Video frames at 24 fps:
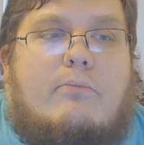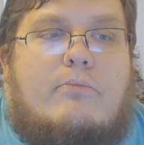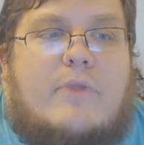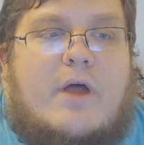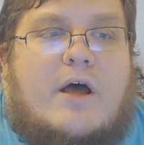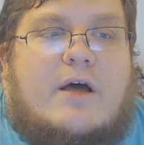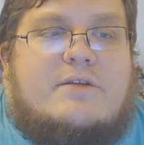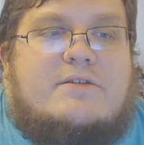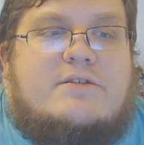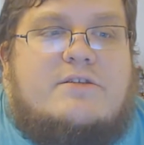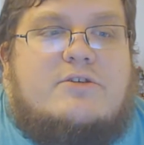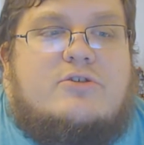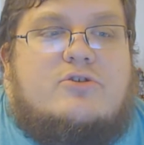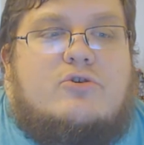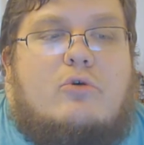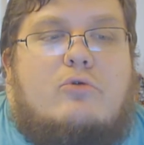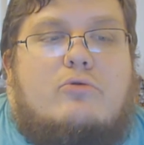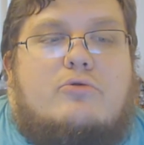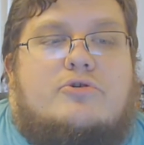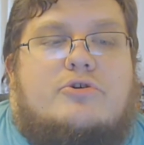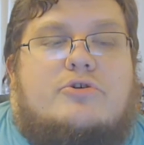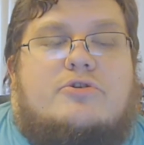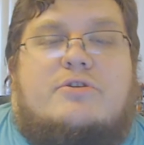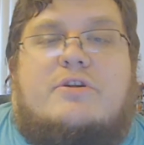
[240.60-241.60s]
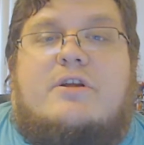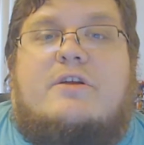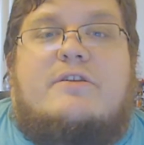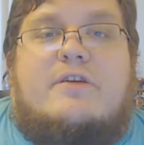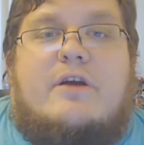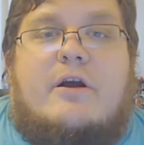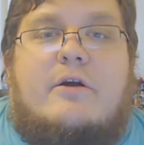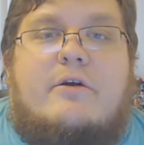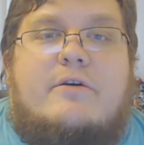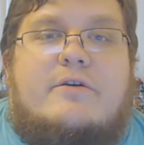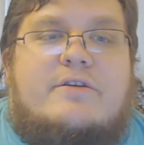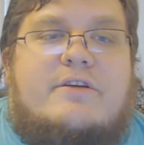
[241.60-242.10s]
Nazi soldiers in a
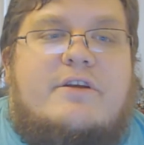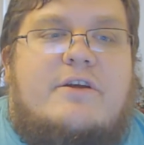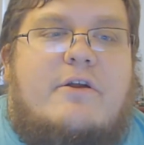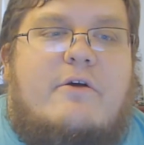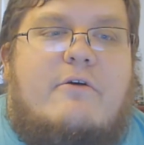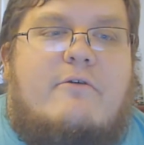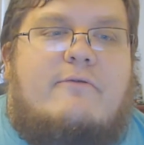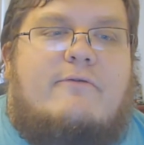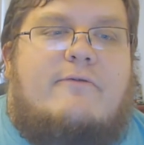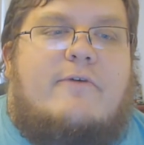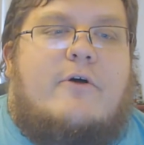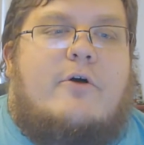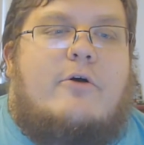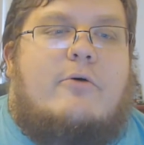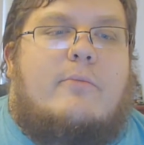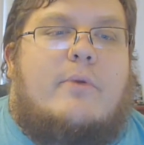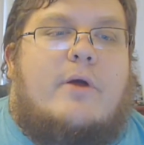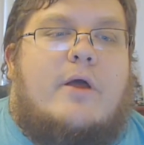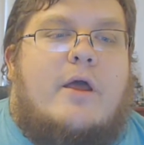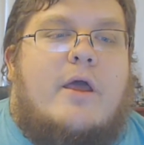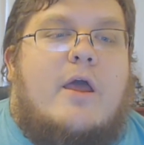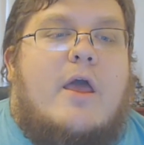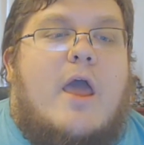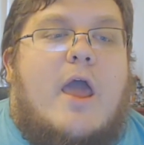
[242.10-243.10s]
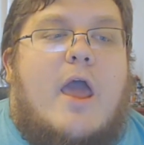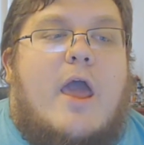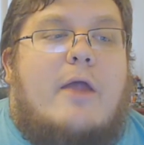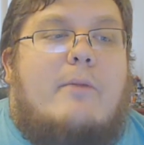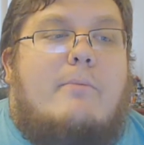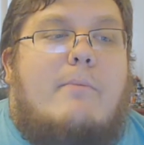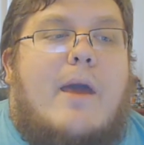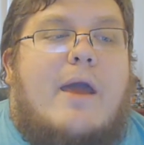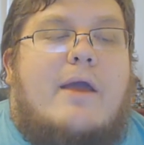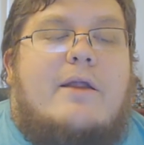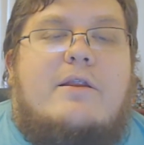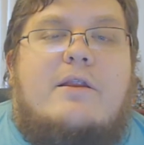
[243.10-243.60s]
Tarantino film,
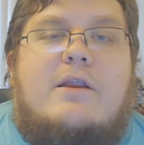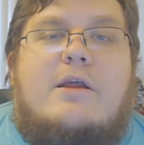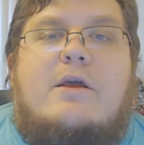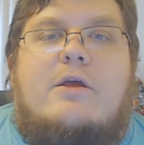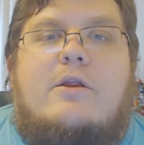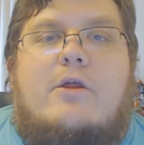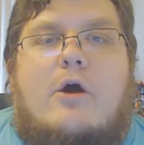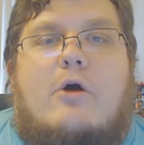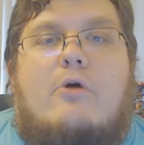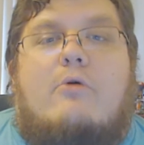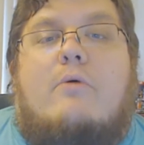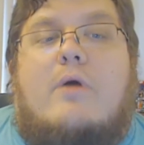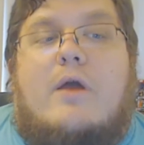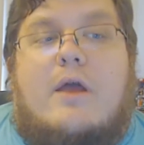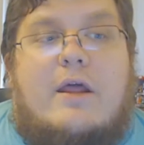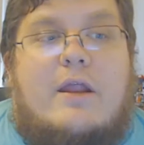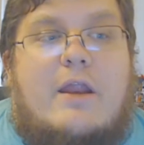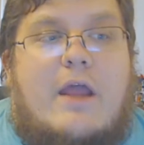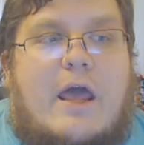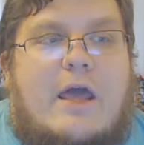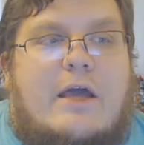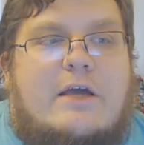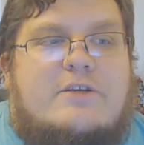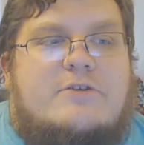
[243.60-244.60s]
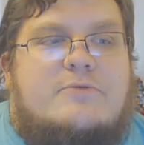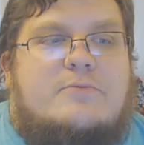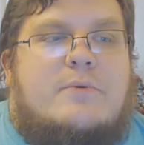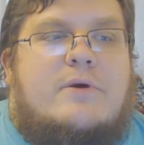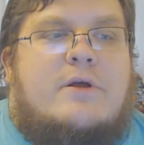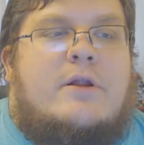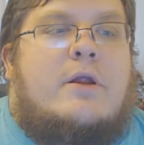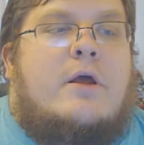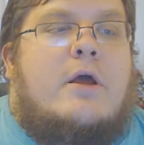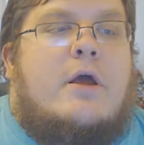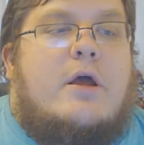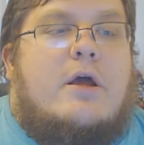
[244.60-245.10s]
and Magneto in
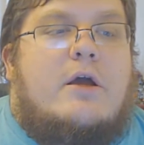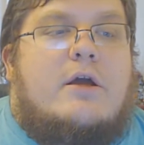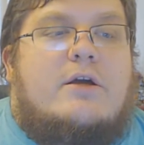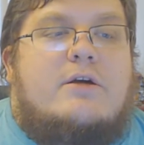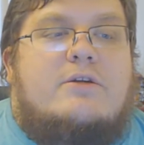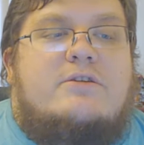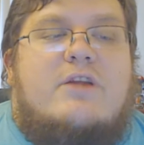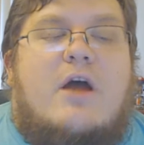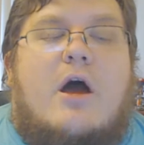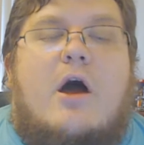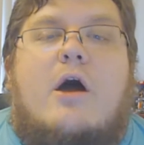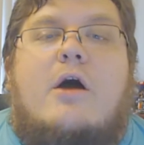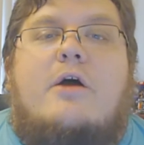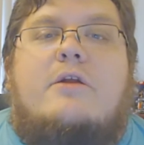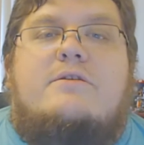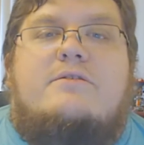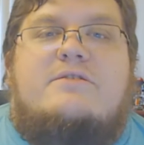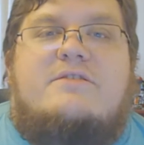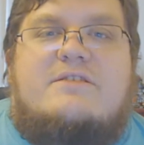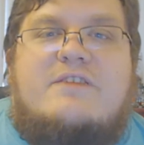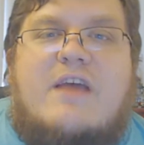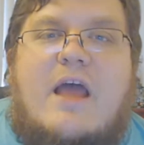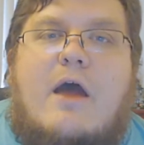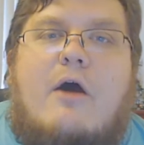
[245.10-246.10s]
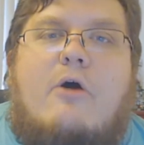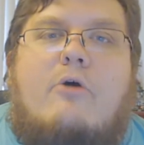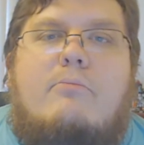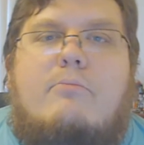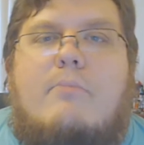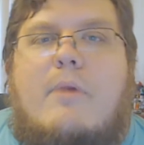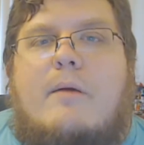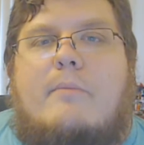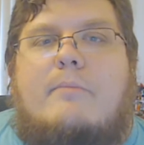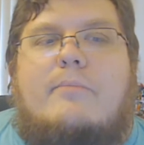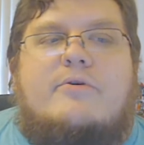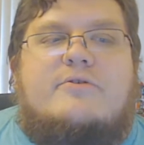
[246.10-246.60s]
X-Men can hunt down
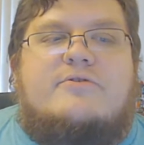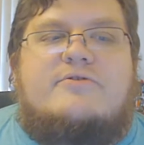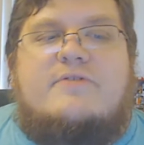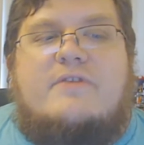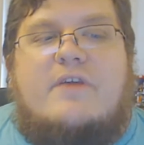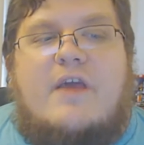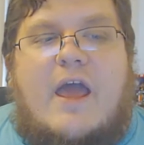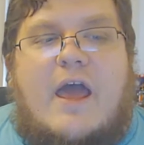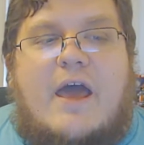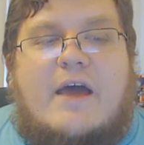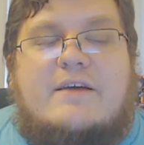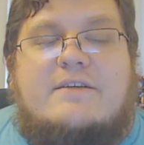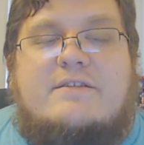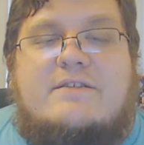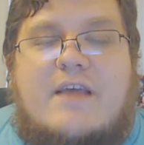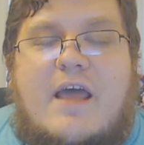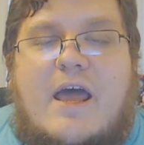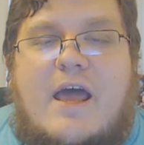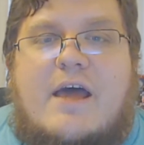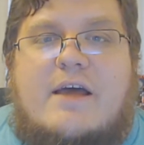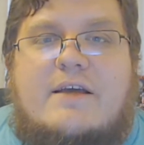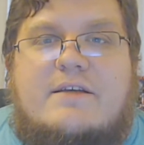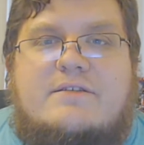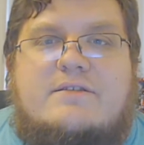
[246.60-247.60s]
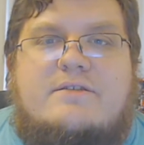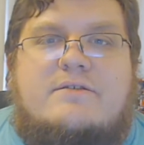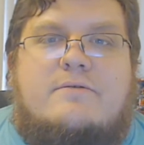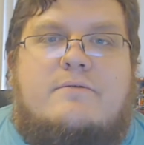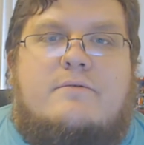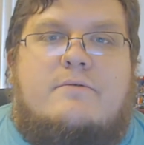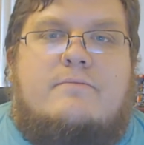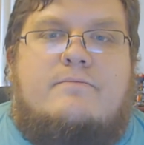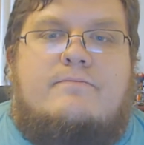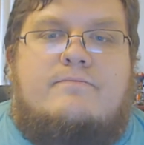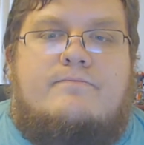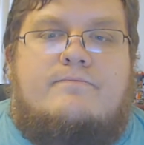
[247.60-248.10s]
members of the SS,
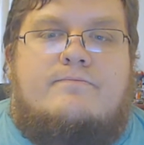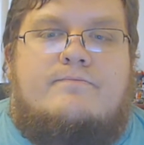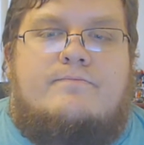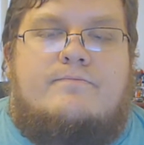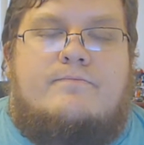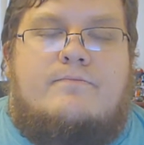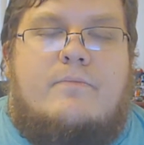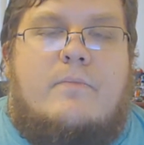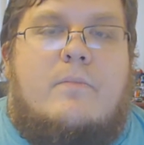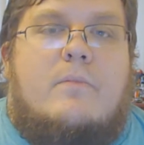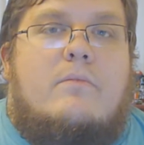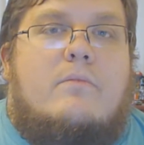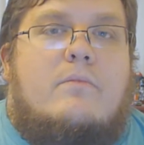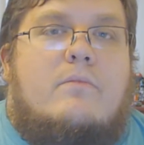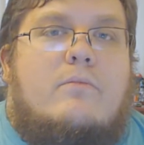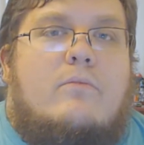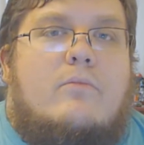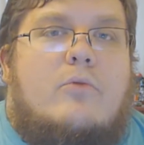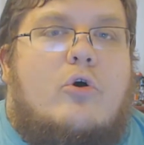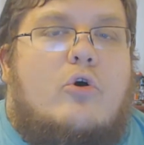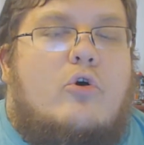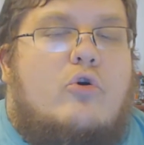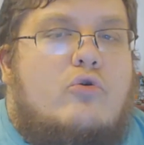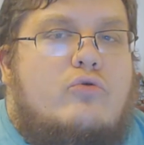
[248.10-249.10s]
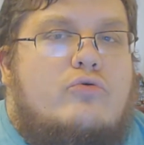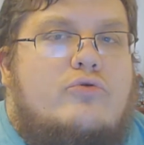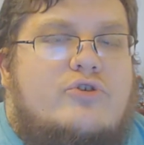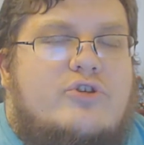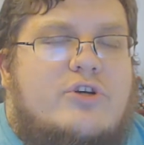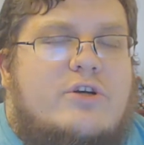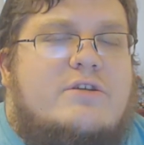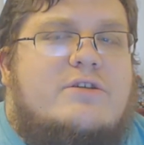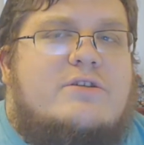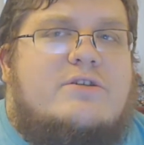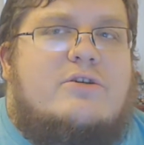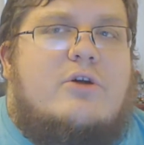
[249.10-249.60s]
who
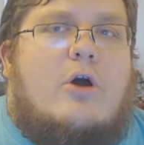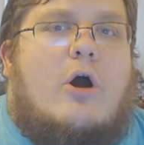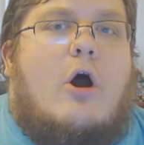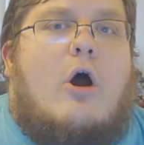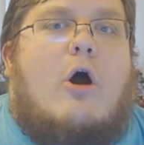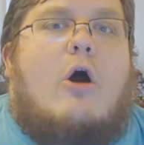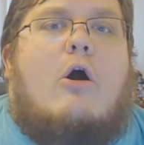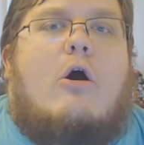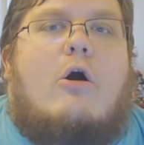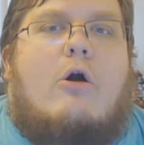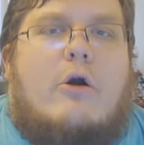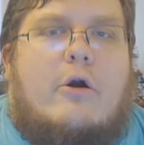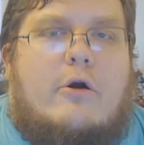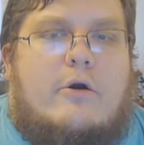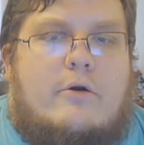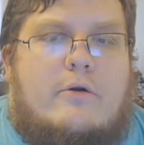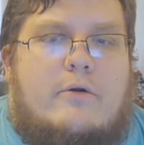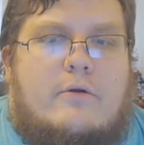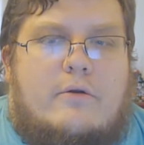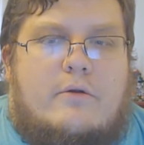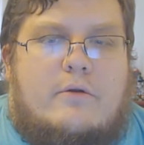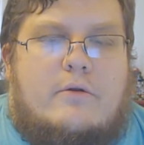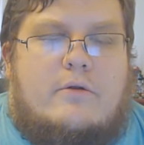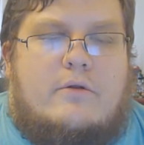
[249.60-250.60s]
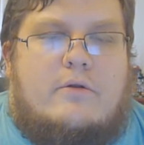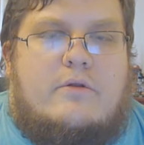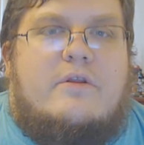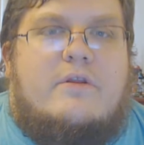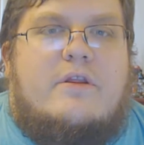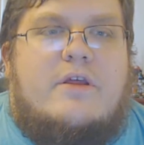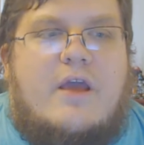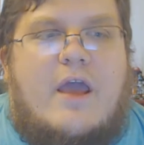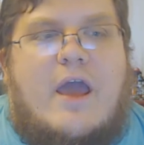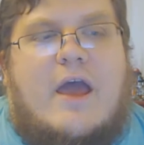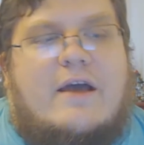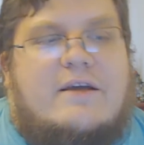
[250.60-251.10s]
just are
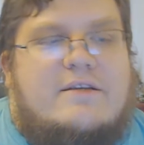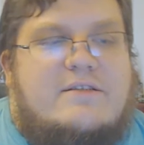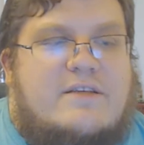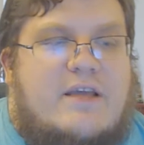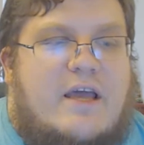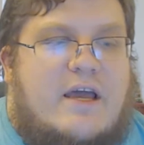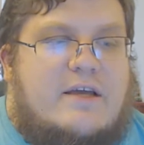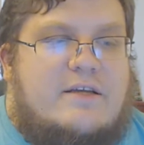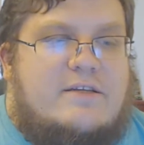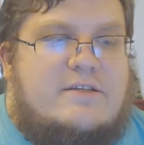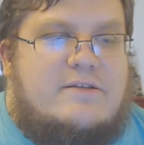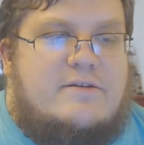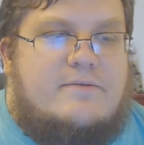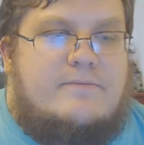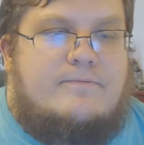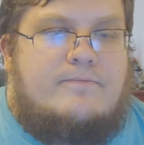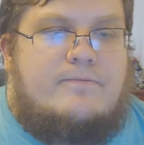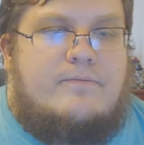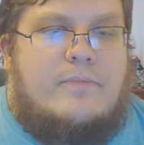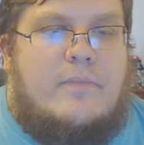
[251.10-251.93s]
the SS.